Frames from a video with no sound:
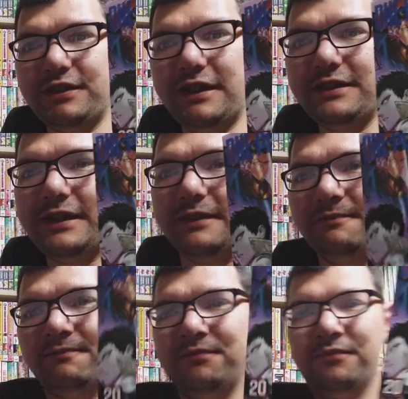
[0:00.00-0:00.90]
19.
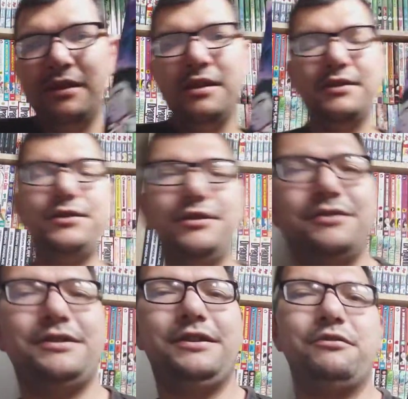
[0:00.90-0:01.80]

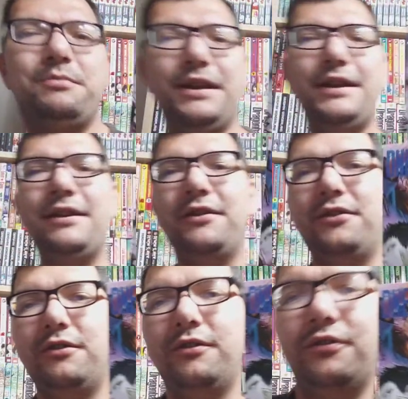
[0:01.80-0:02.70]
So it will be
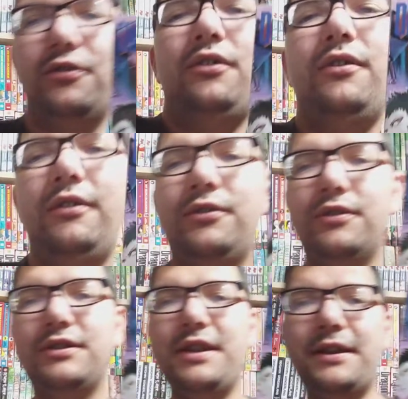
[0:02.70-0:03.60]
going
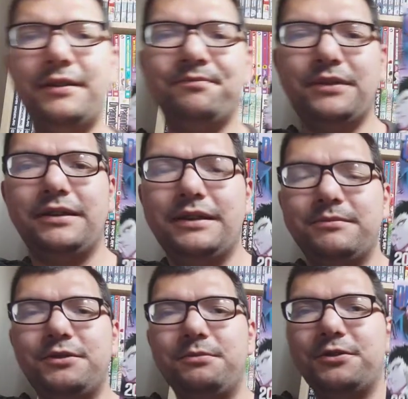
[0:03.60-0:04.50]
across there, and I'm
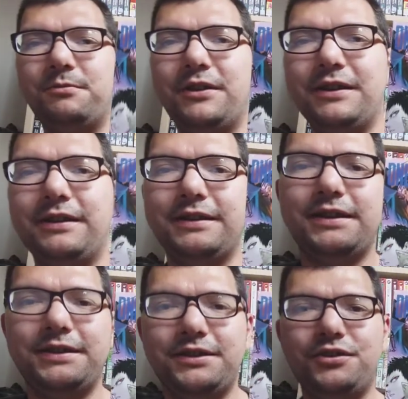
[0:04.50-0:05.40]
super, super
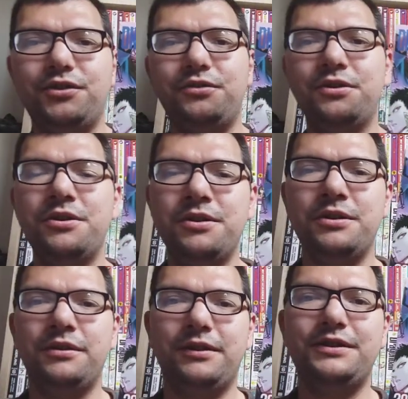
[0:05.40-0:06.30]
excited to
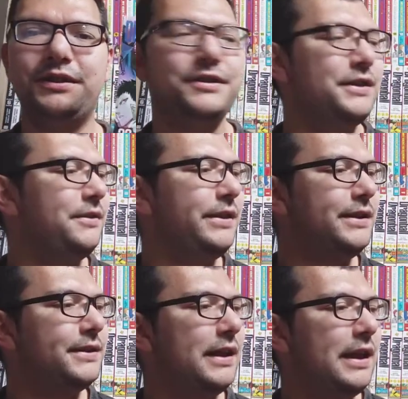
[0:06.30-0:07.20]
continue the
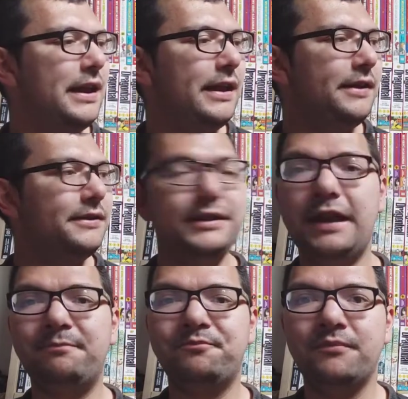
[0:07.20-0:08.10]
series. And
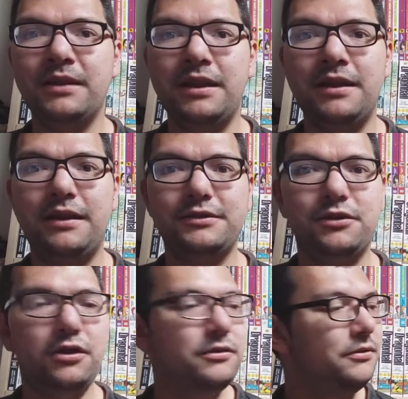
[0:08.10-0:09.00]
yeah, that's
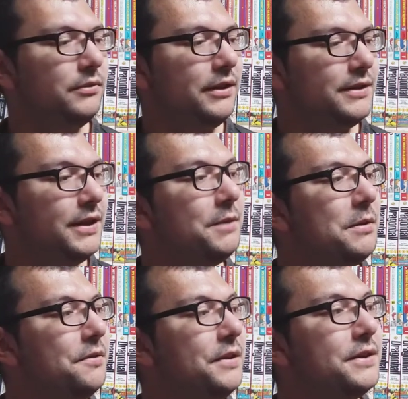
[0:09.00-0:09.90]
all I'll really say
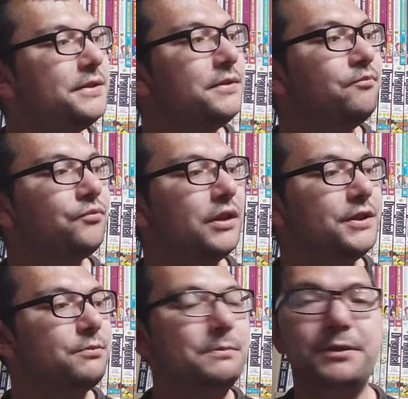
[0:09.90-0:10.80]
about this.
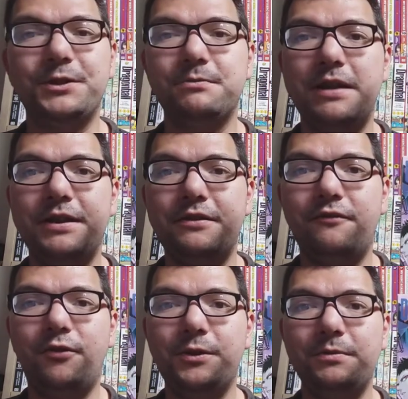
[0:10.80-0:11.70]
It's One Punch Man
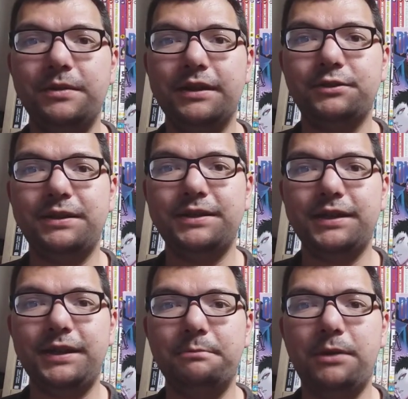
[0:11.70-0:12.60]
Volume
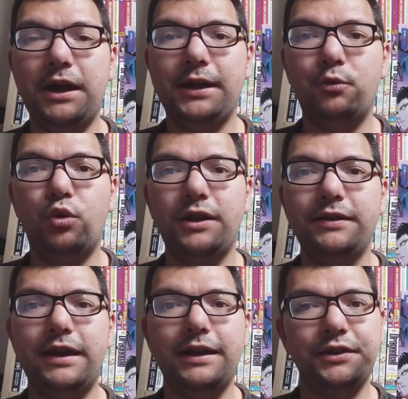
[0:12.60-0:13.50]
20 by
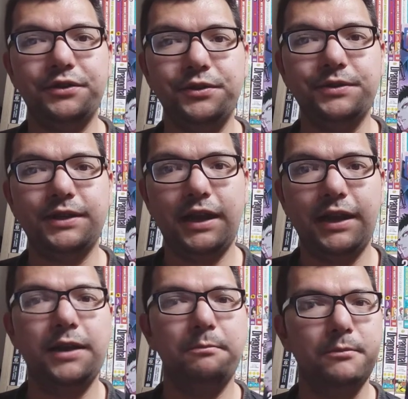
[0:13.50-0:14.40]
One and
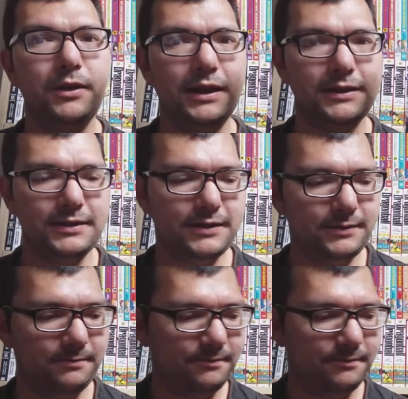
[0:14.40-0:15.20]
Yusuke Murata.